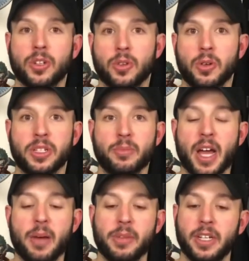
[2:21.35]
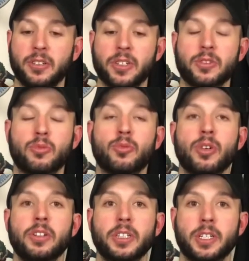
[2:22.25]
Toys Batman. It looks
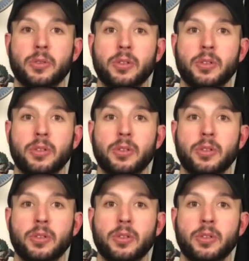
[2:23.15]
really cool.